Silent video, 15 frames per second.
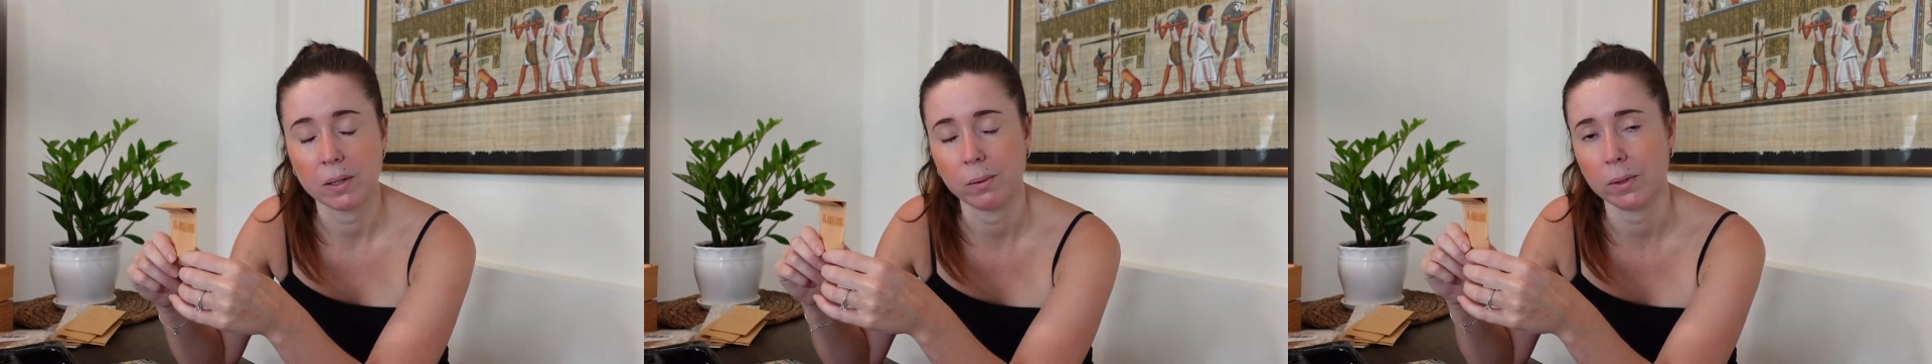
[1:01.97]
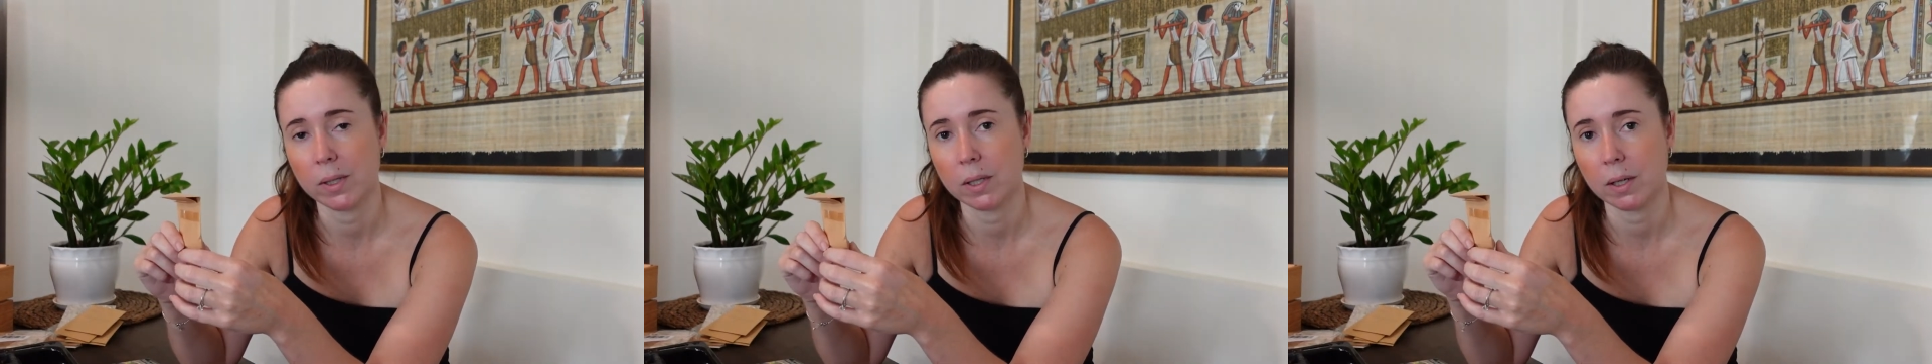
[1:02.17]

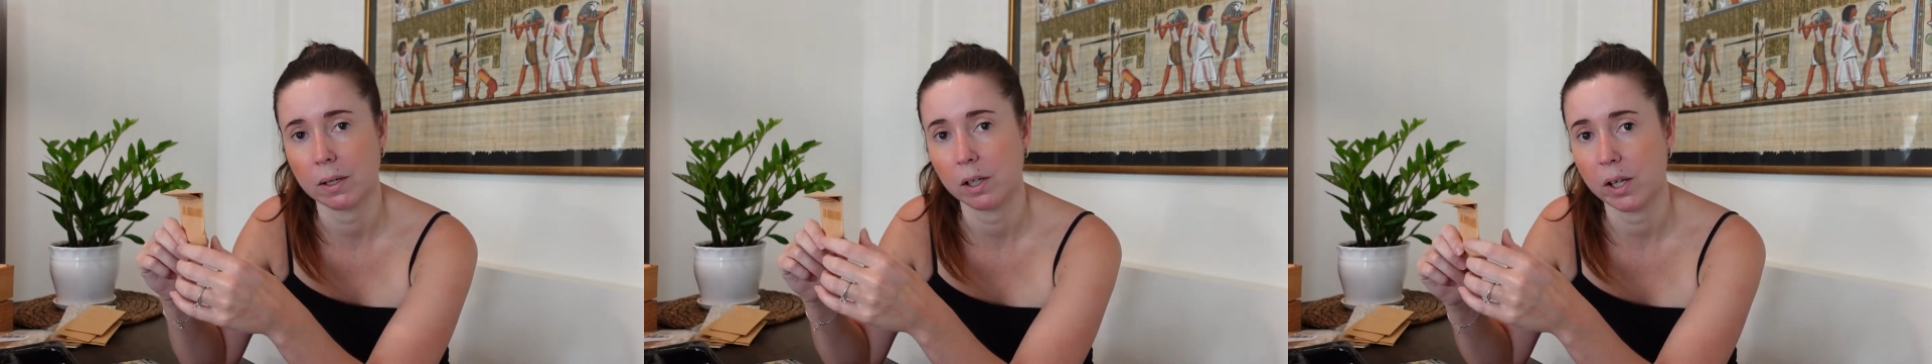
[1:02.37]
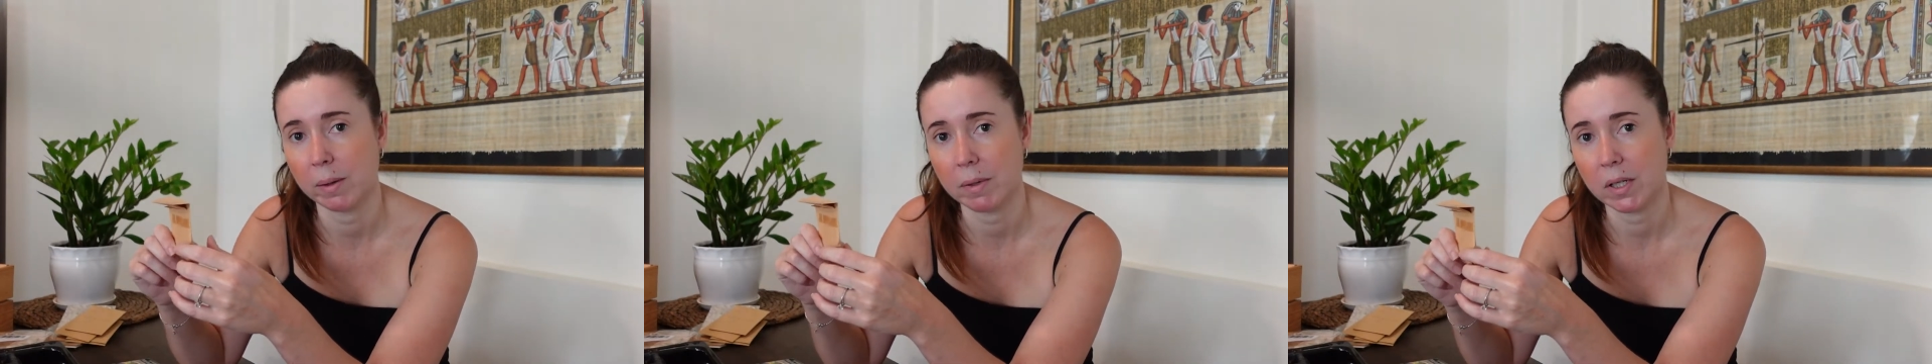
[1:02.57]
it's
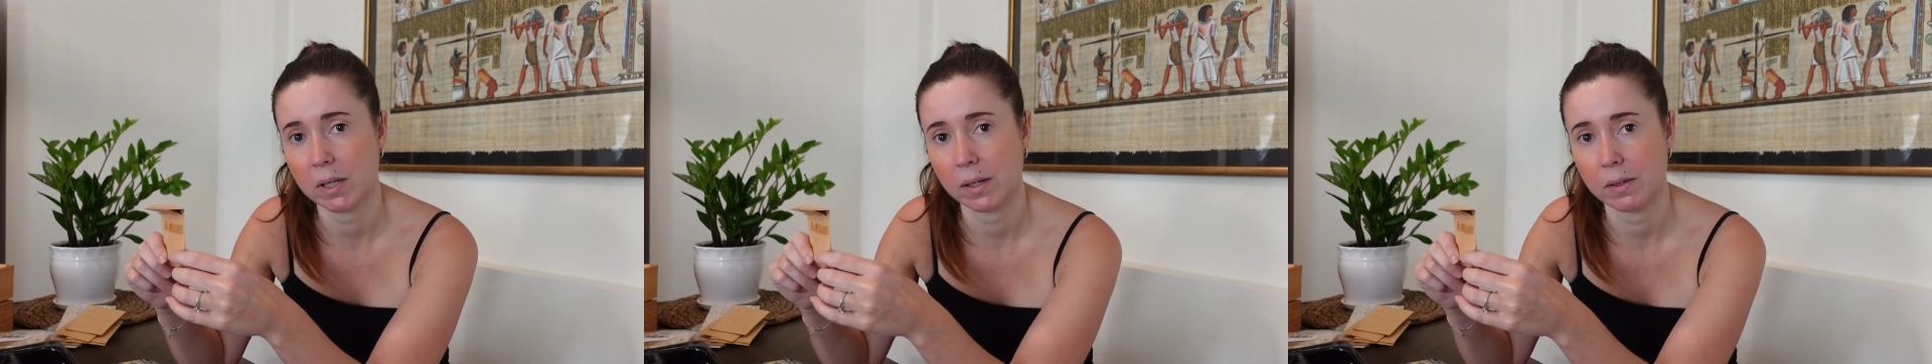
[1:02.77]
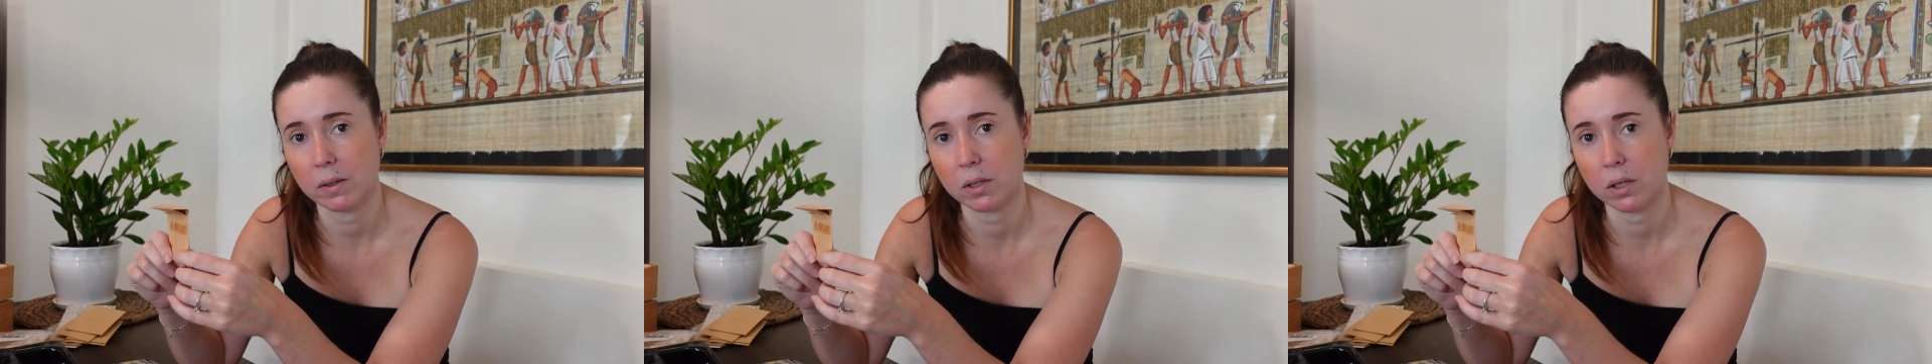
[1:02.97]

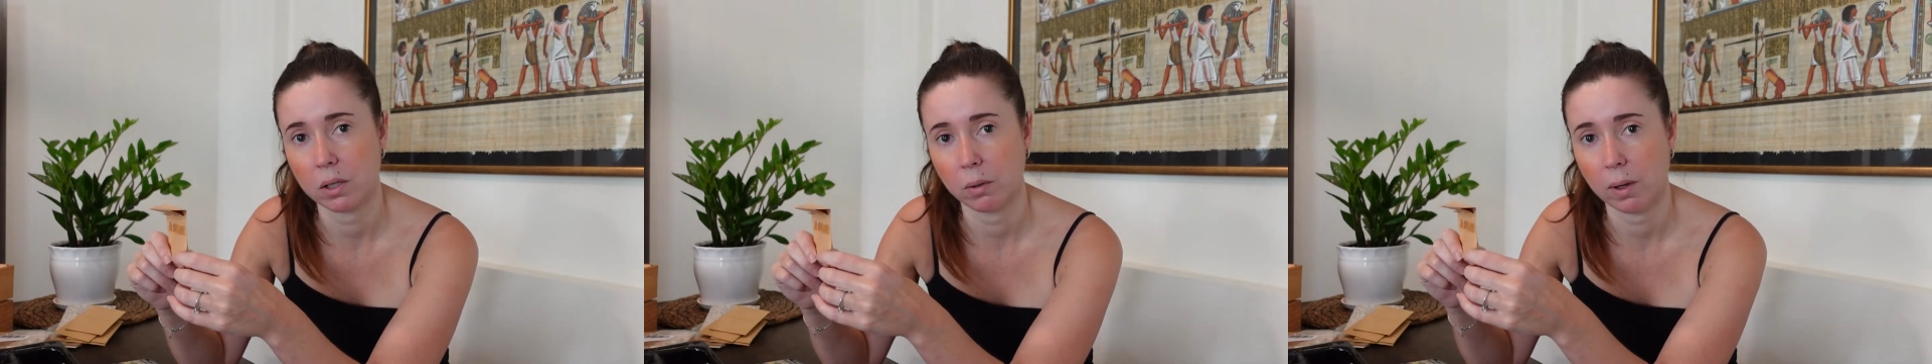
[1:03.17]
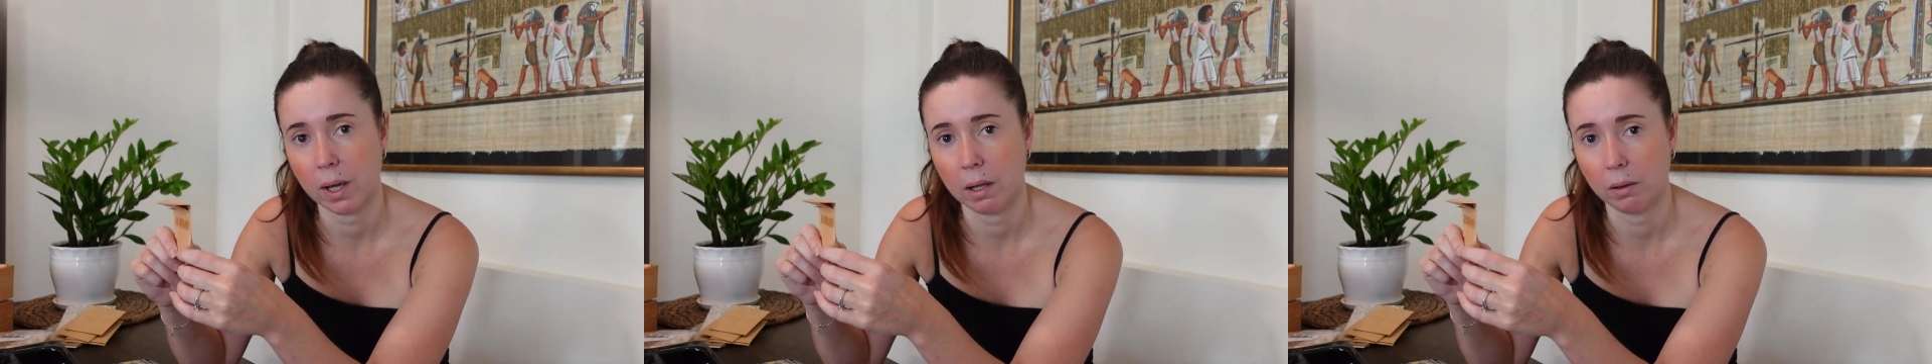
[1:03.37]
acclimatized to
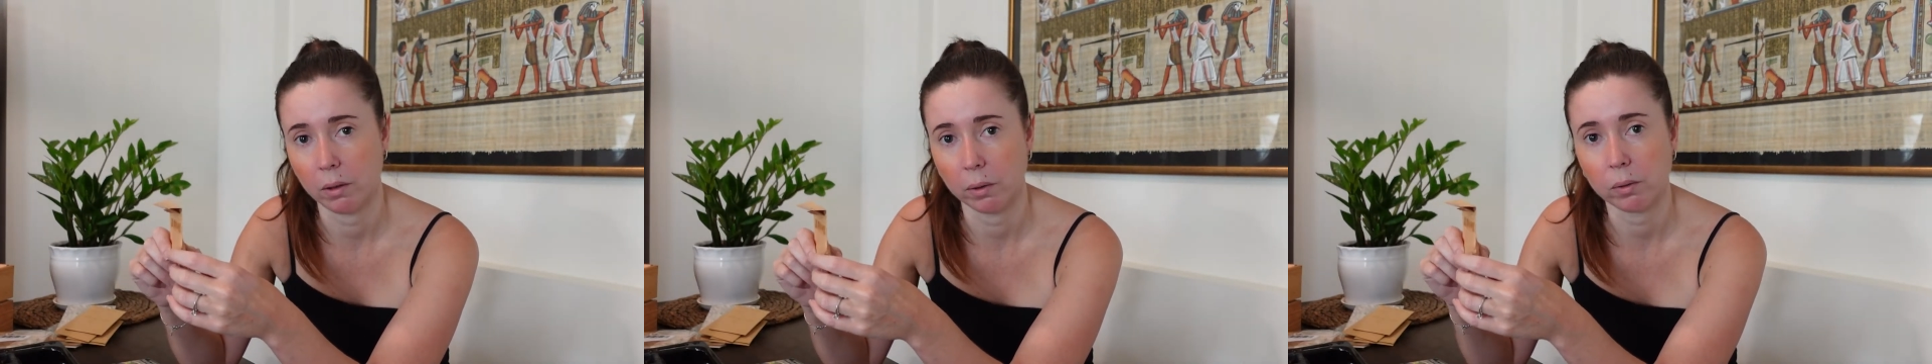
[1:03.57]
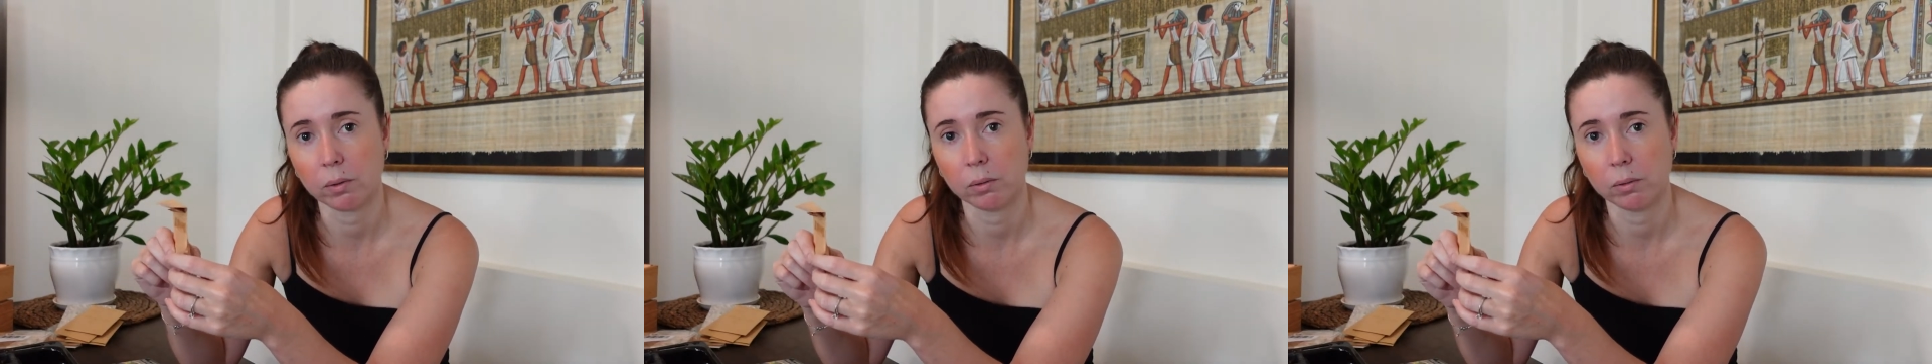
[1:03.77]
our local